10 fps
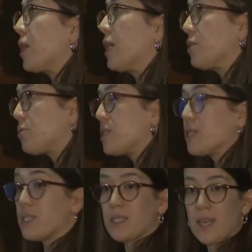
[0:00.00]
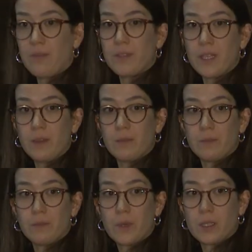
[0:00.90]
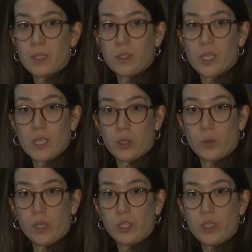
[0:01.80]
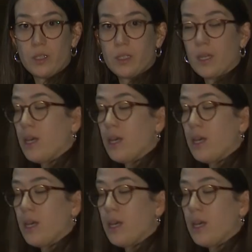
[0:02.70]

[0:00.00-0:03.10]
increases the safety in such situations.